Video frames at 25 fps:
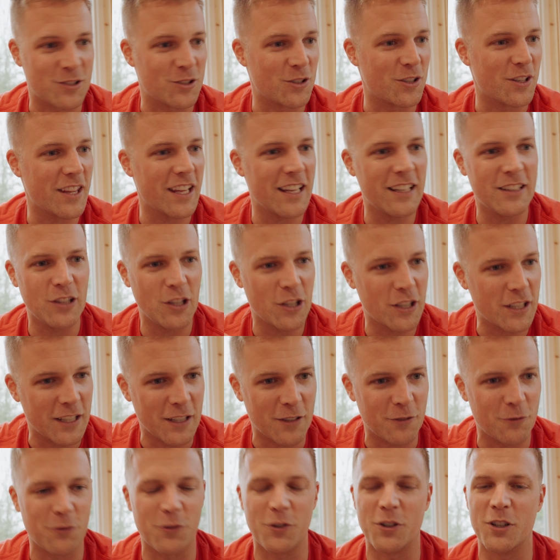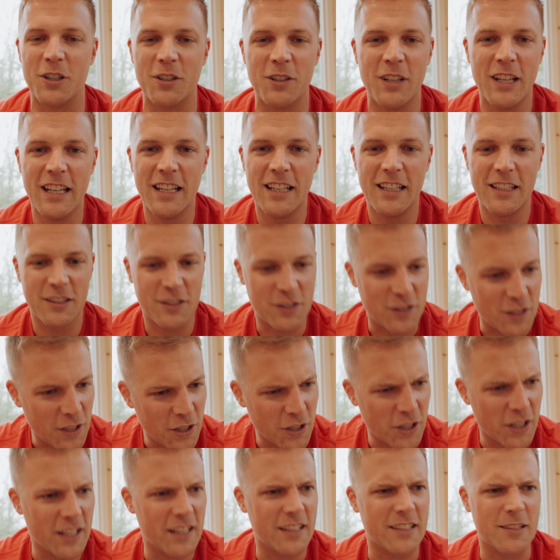Or are they looking for
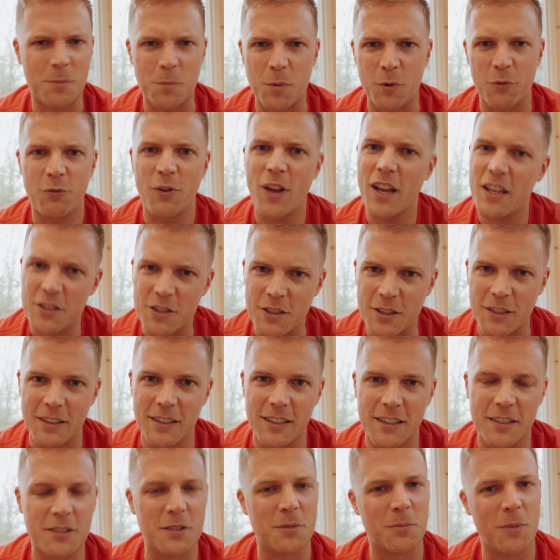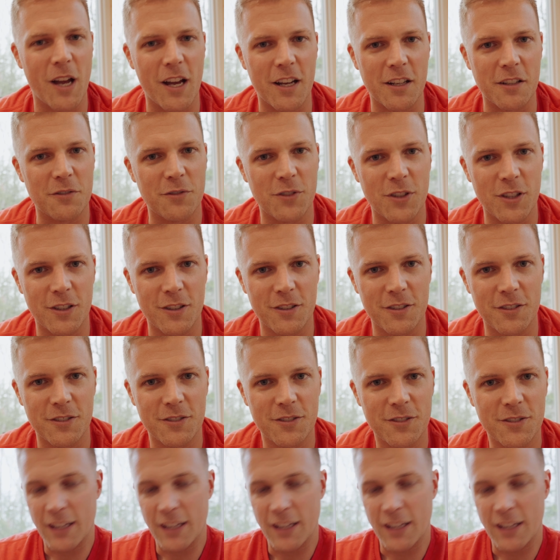serious professionalism out of you?